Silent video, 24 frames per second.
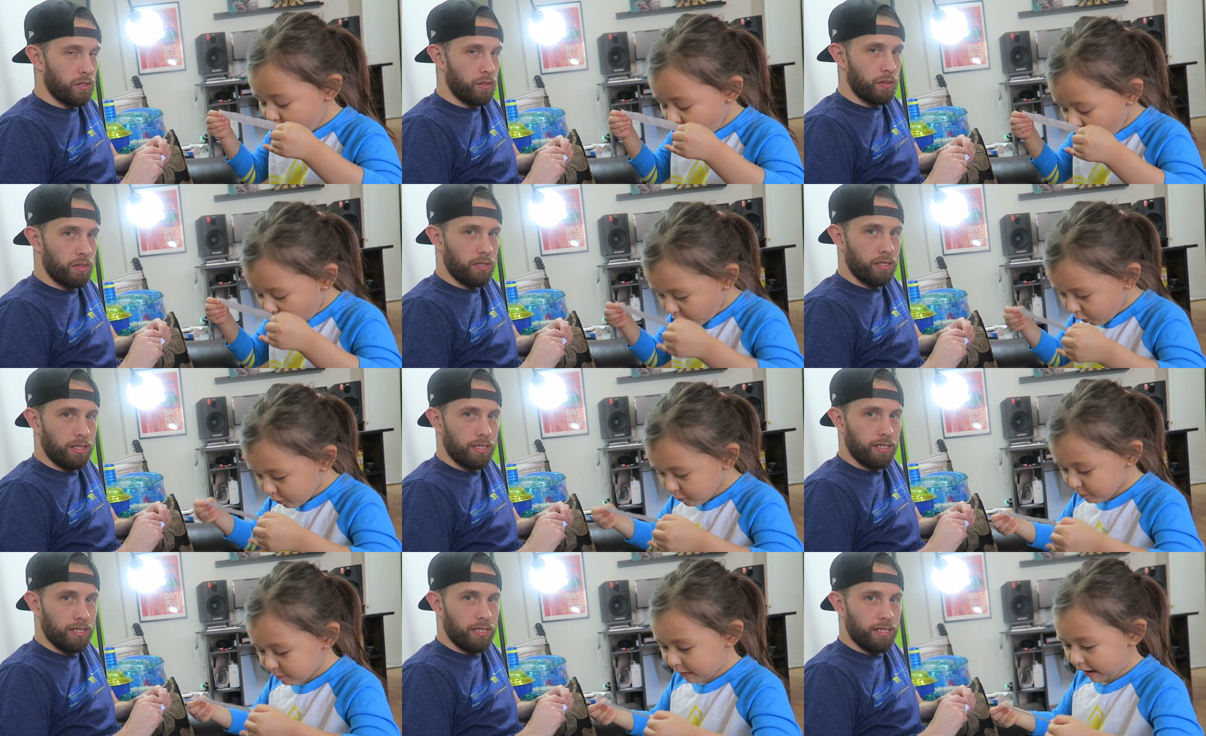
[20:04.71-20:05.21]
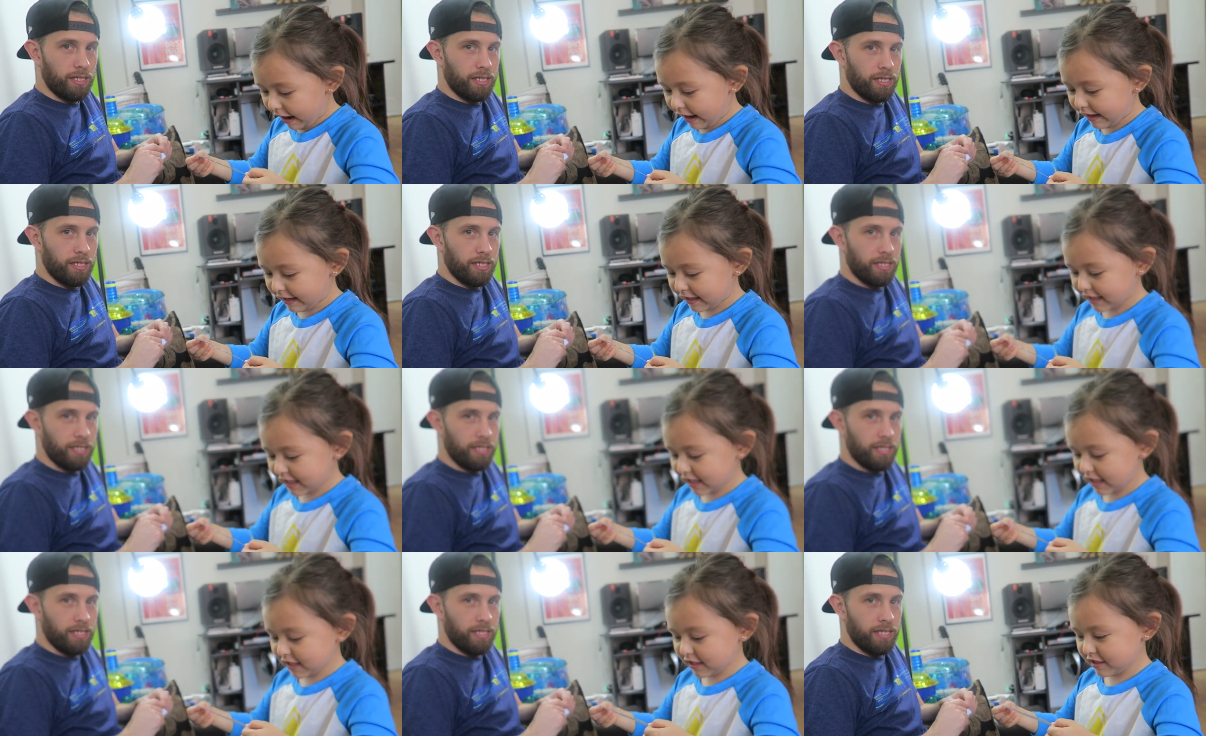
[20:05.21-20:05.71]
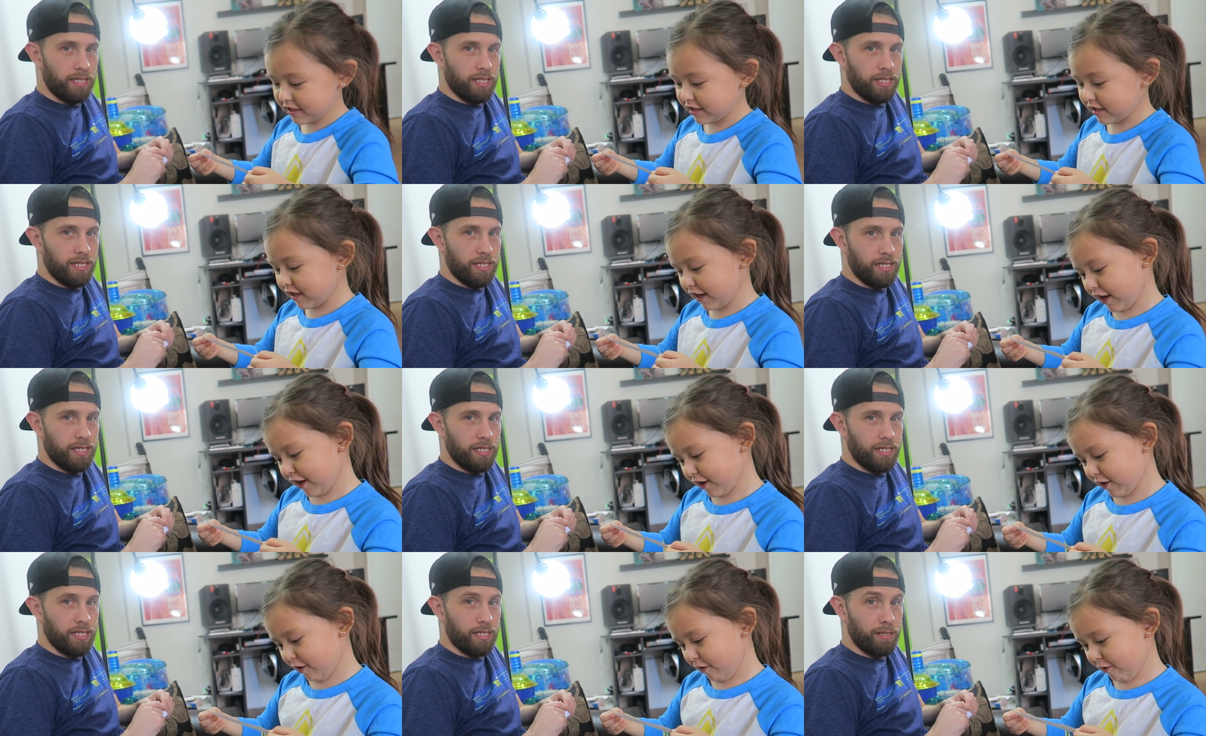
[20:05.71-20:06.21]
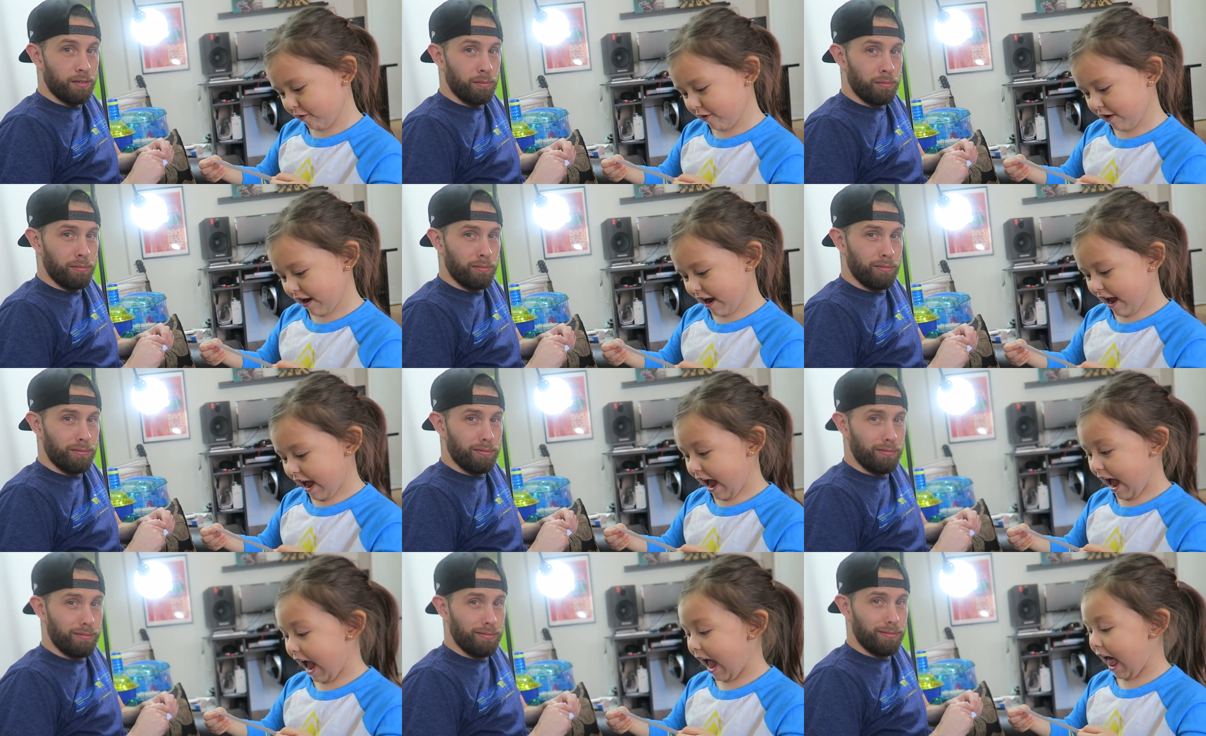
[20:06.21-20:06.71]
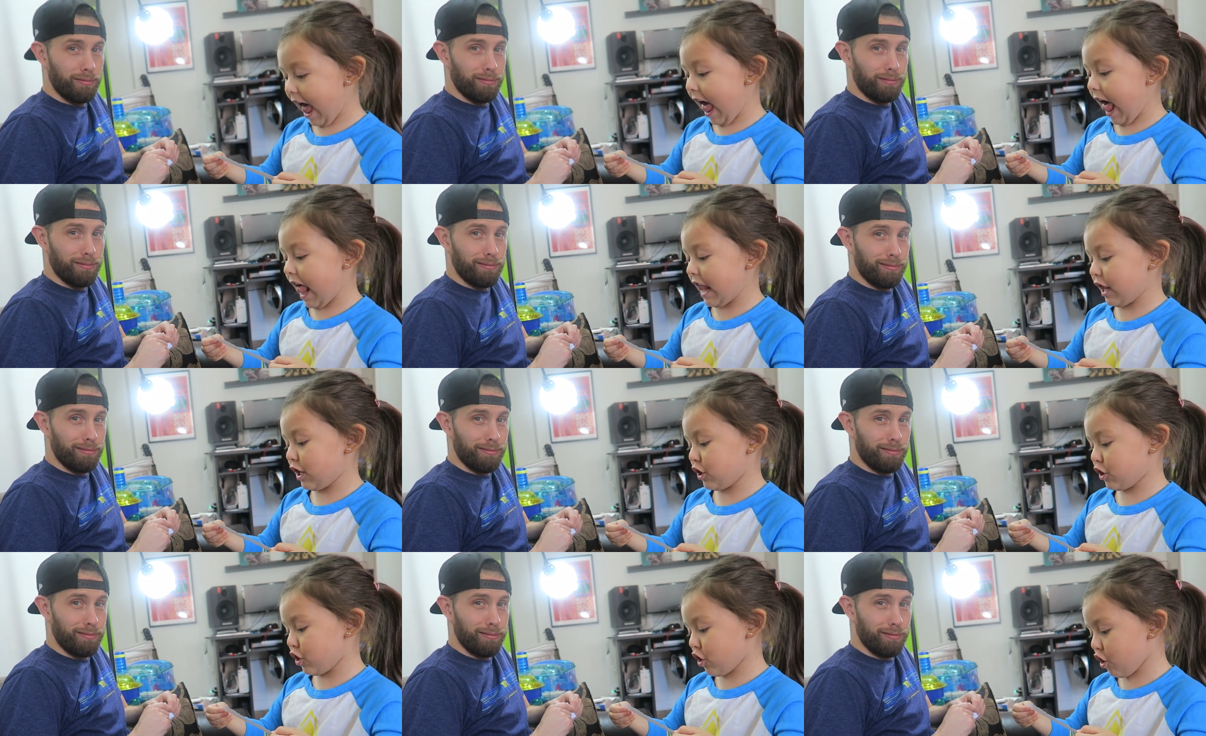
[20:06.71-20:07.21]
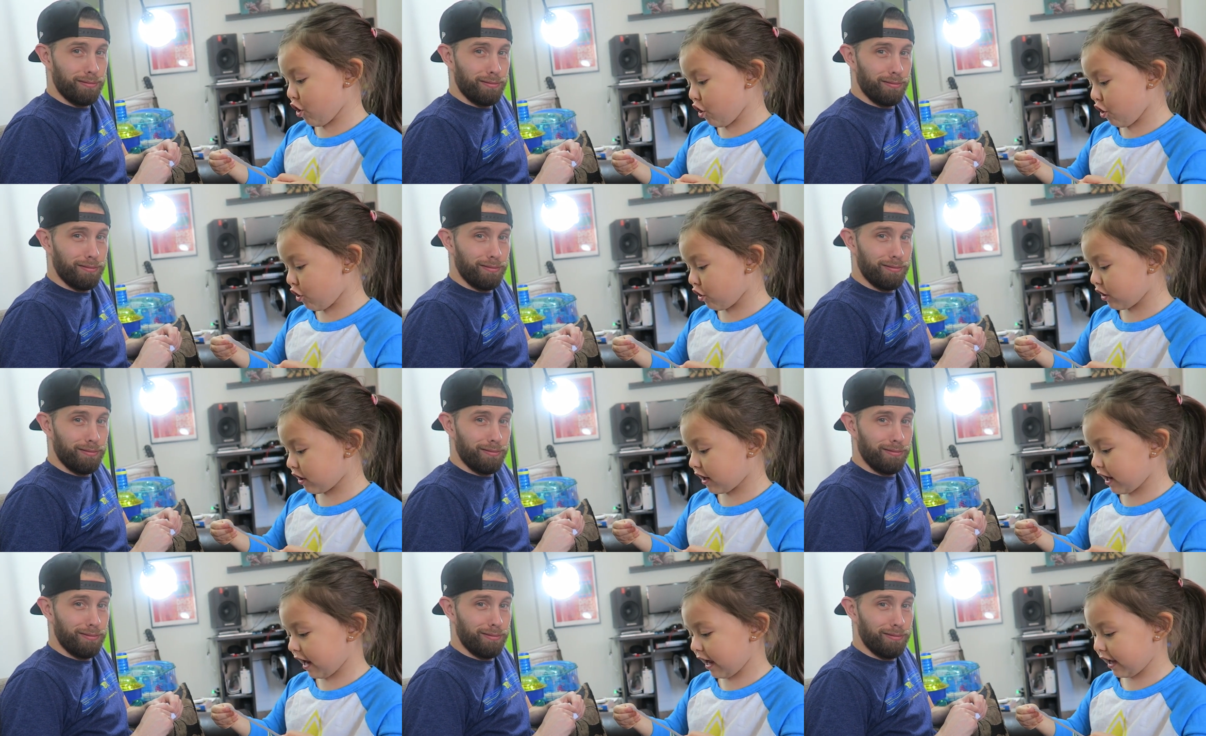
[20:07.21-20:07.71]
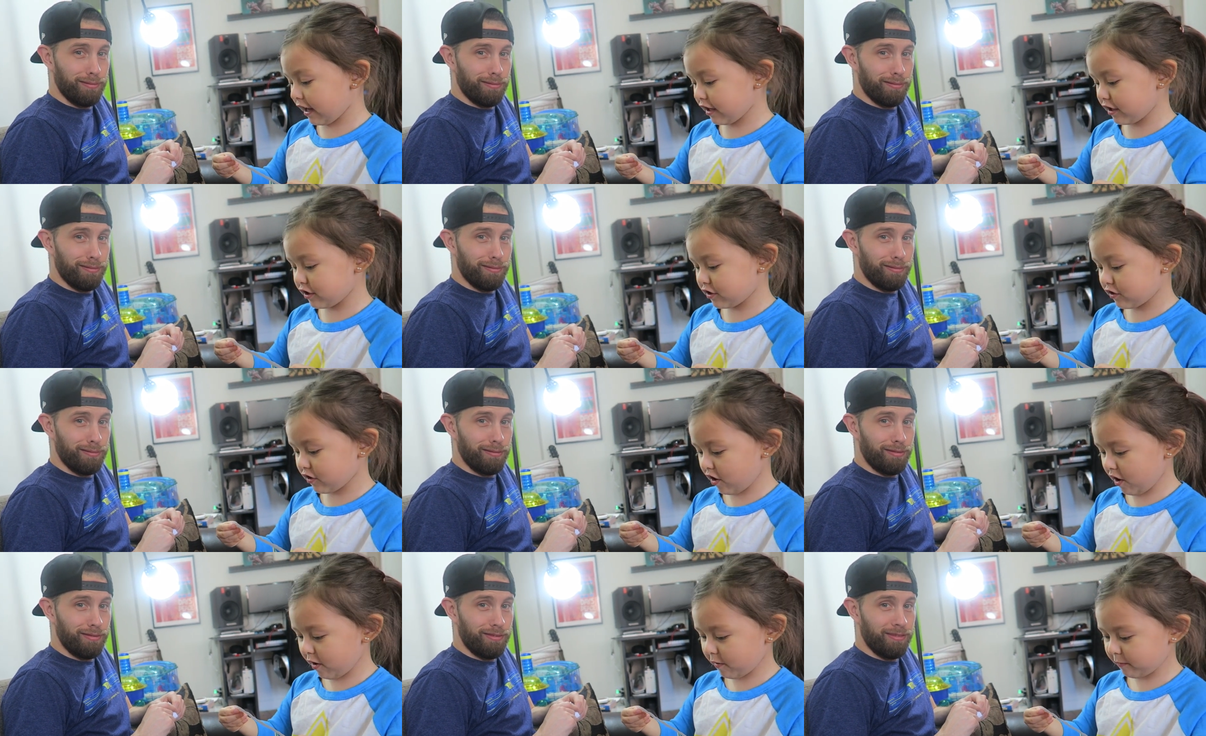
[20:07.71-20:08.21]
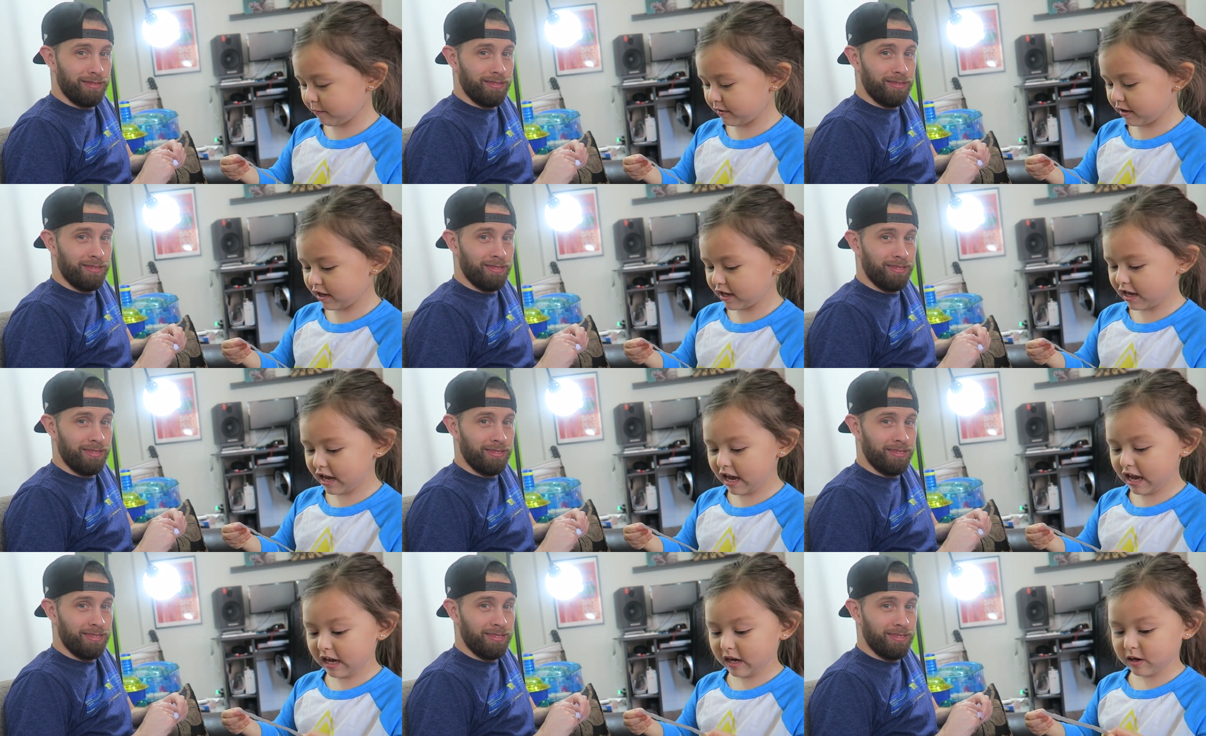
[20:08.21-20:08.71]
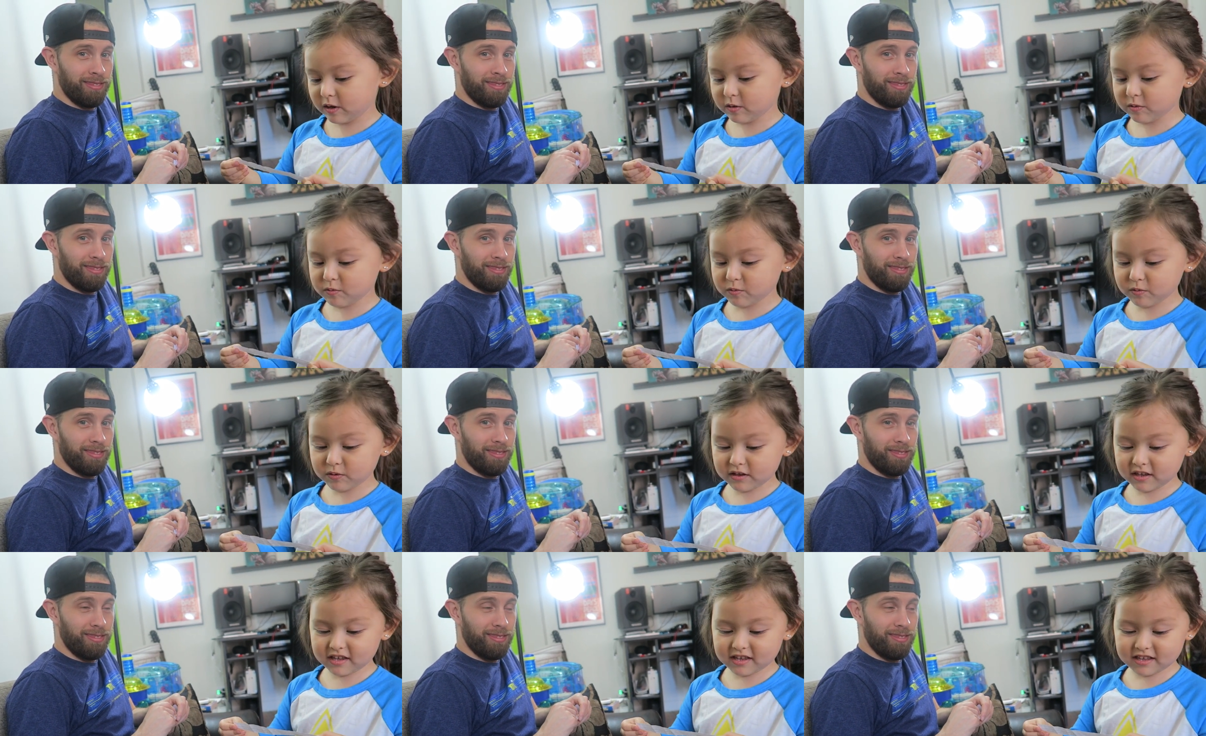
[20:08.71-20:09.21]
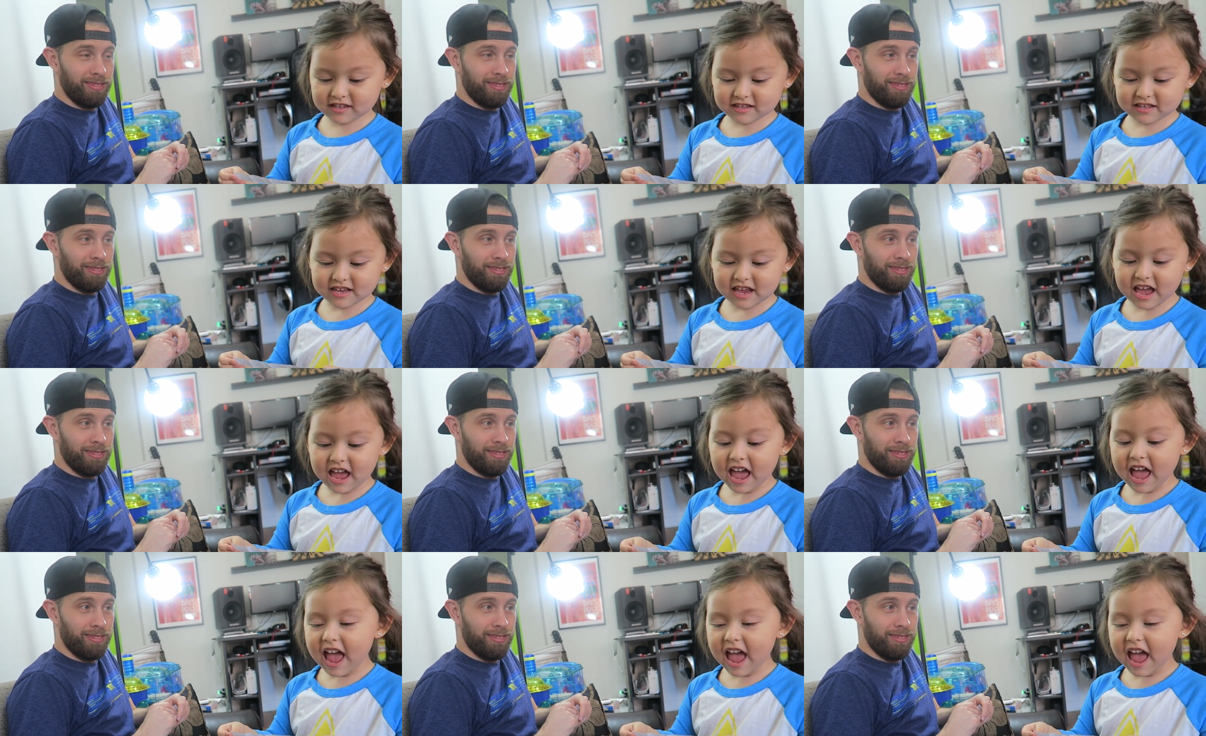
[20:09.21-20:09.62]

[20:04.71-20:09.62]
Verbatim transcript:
Speaker 1: nobody can see you, and you guys saw me in Queens,